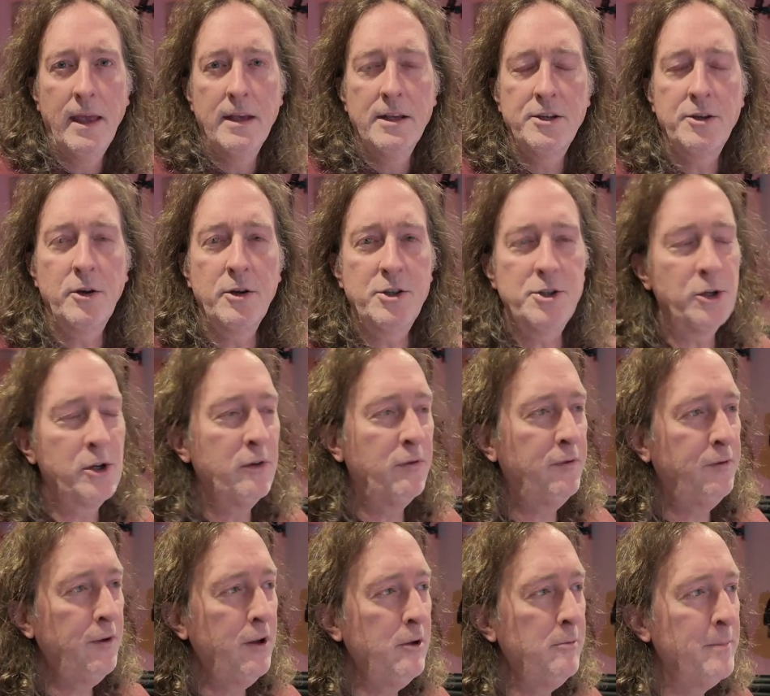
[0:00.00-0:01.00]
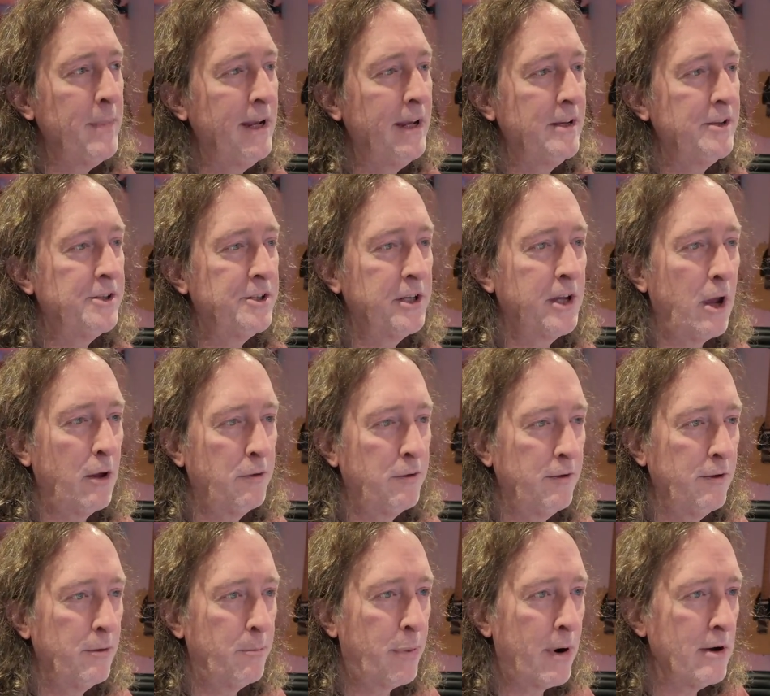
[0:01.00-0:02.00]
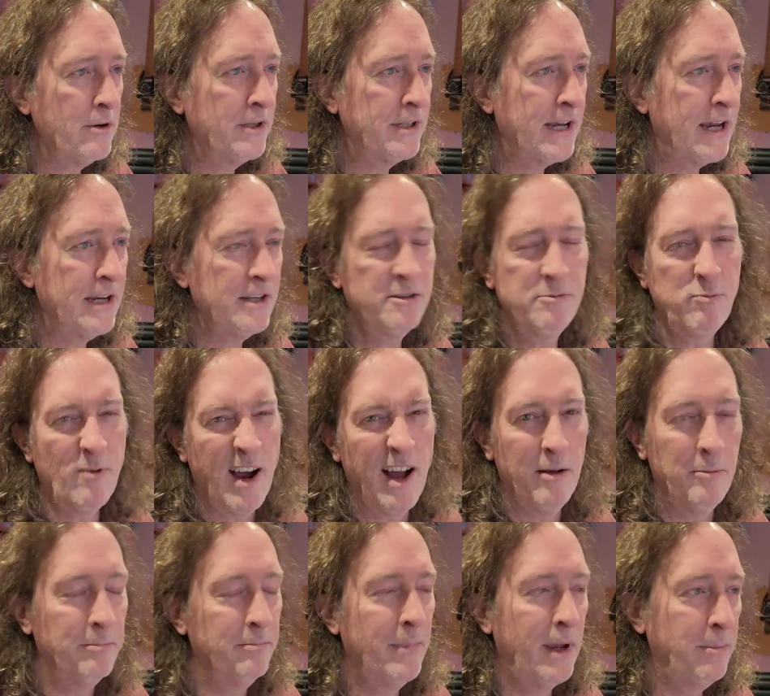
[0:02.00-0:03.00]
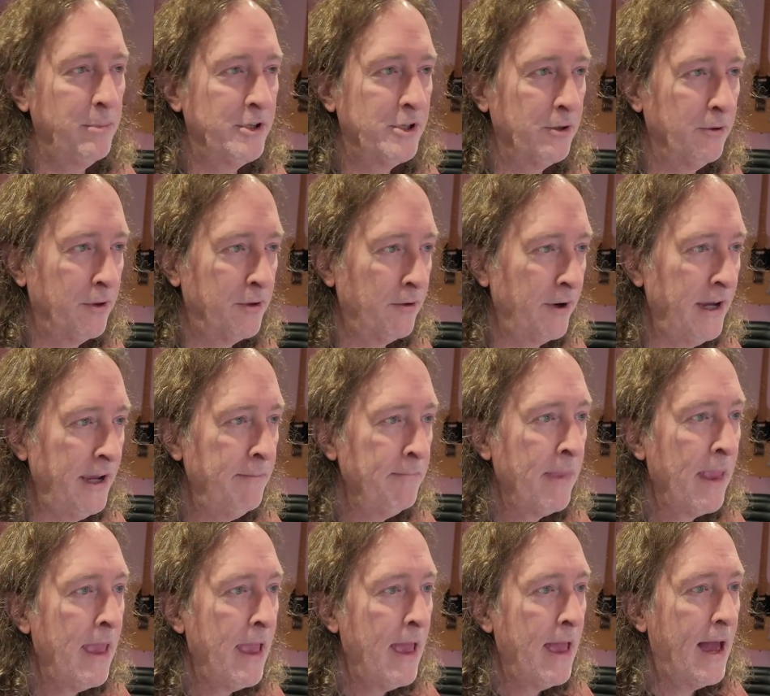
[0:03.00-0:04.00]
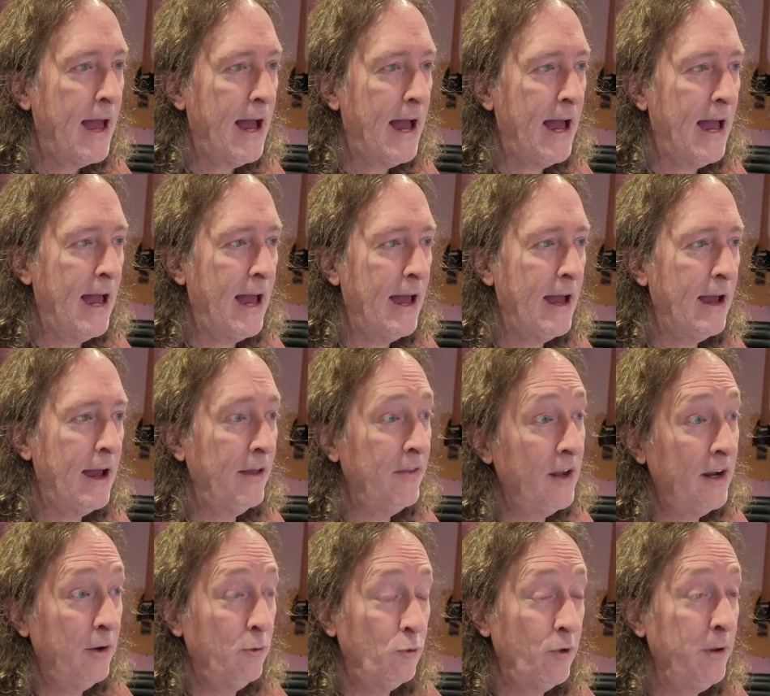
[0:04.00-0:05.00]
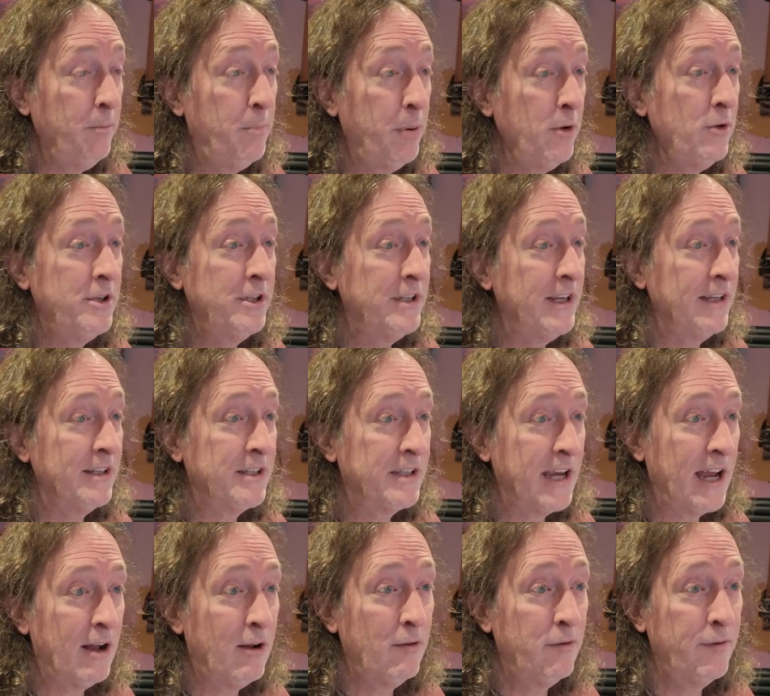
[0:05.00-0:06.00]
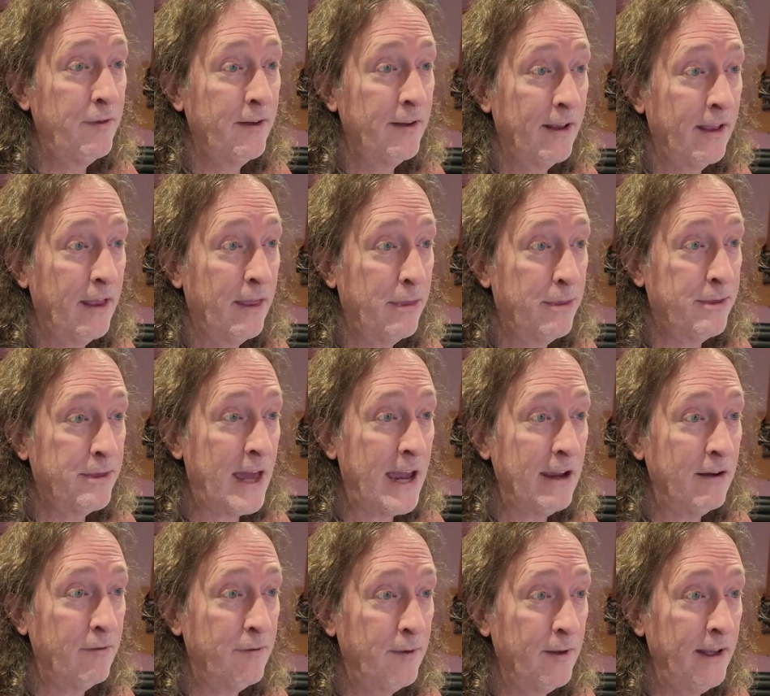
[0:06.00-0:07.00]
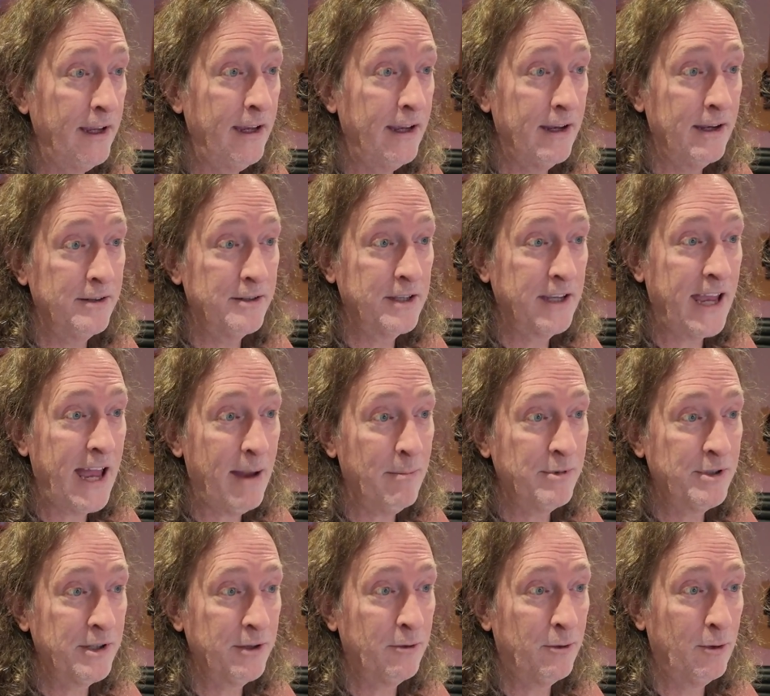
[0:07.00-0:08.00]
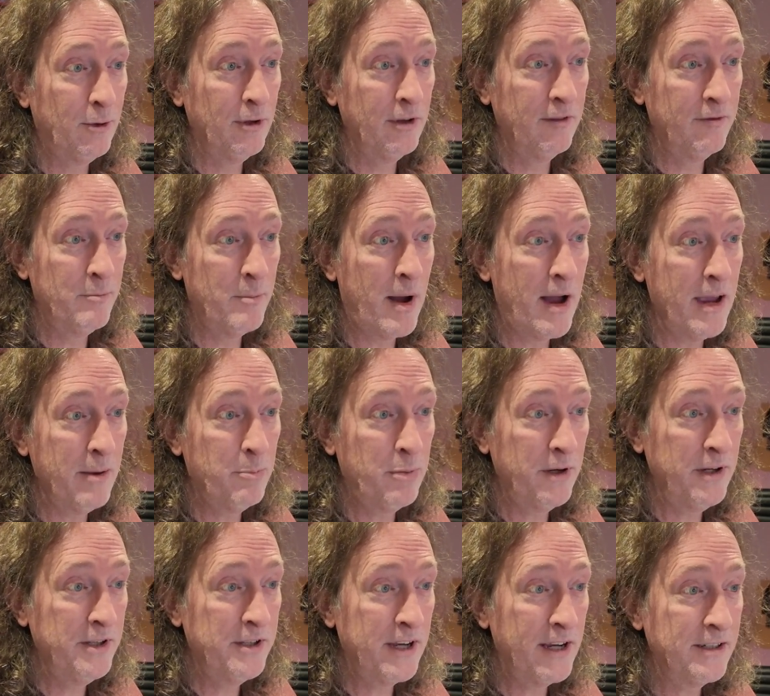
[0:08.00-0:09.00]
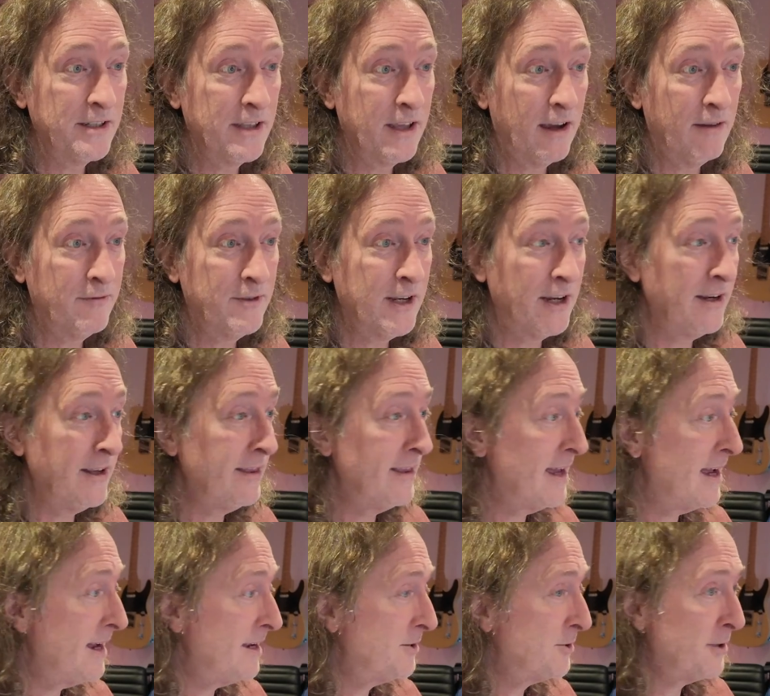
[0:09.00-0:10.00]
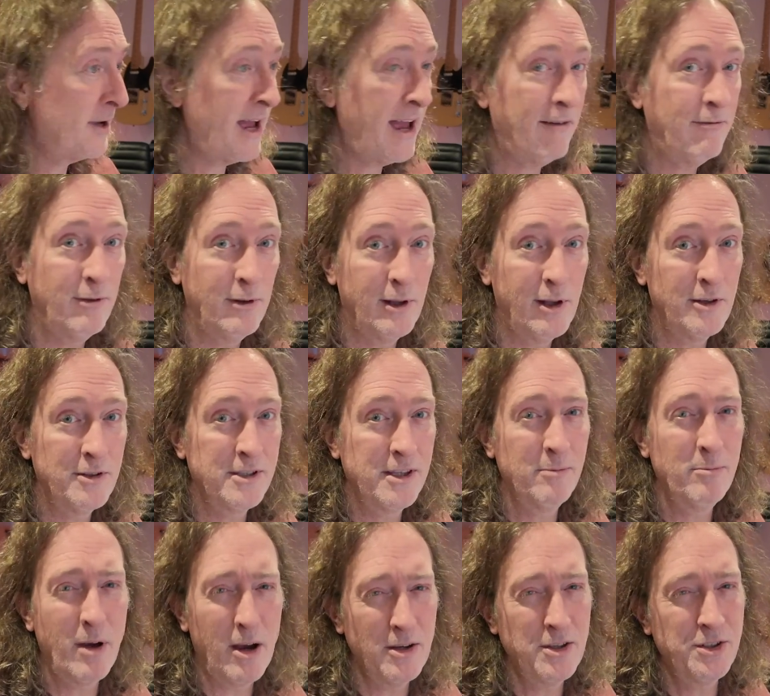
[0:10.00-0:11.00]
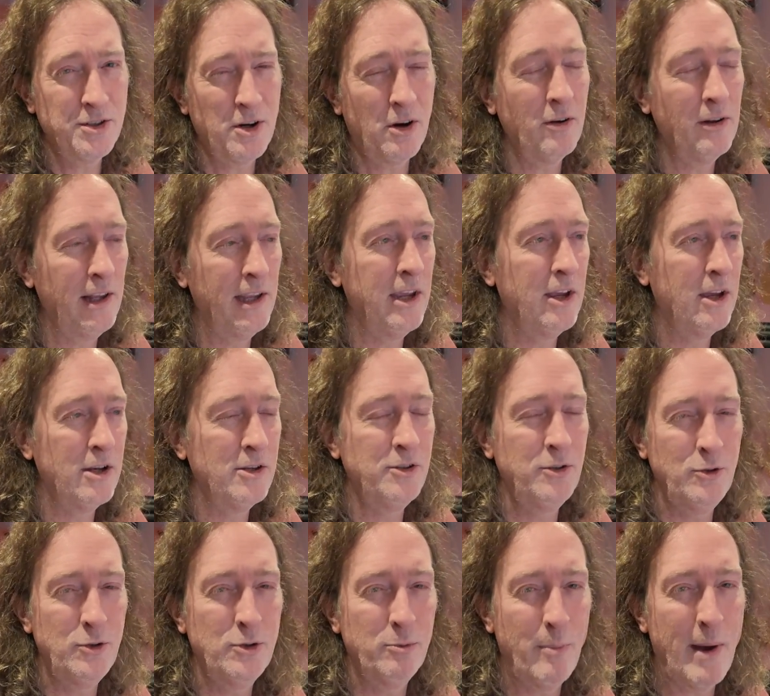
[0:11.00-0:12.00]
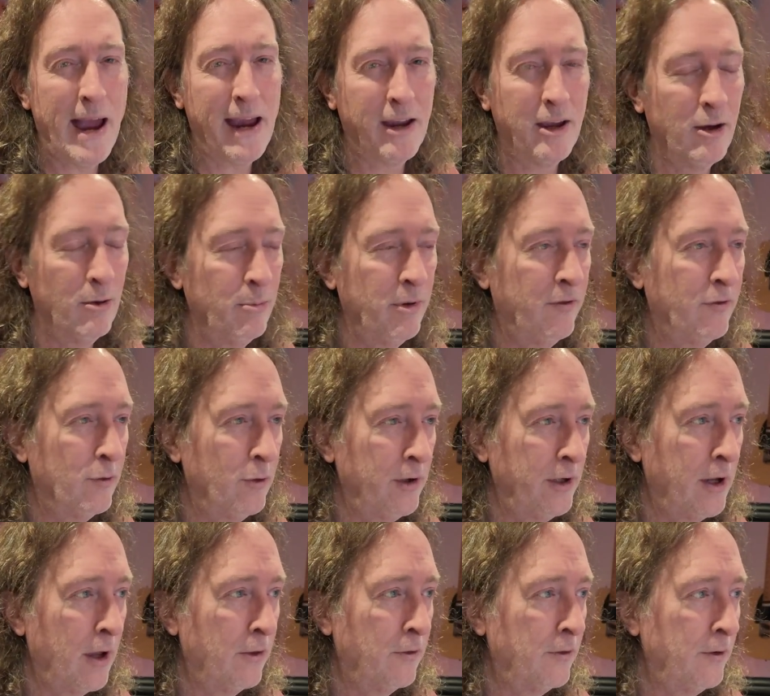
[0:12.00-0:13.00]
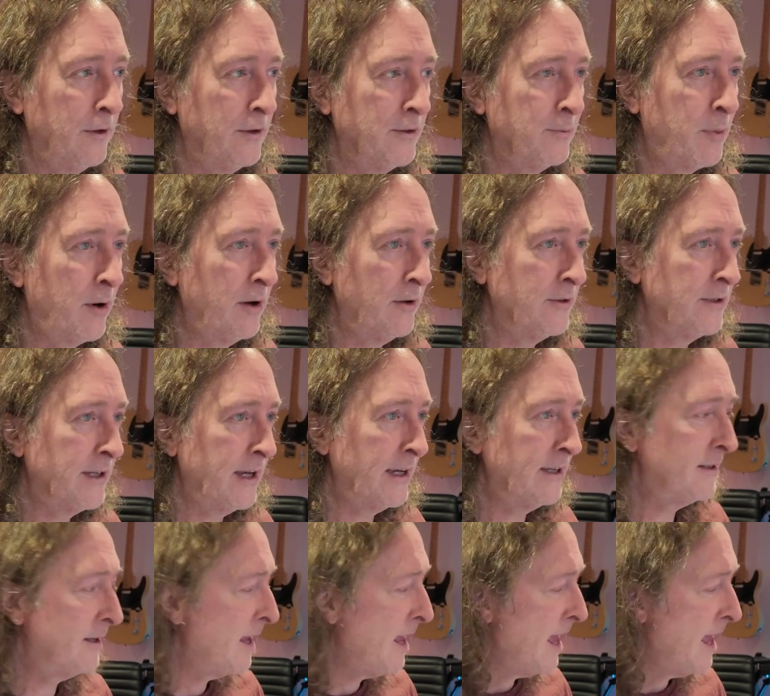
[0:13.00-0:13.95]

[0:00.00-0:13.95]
So it took a few minutes to go through the process, well, maybe 2 or 3, and then it rebooted itself. Thankfully, it's kept all of my presets that I've done in there, so I haven't lost them. I strongly urge you to back up before you go through this process.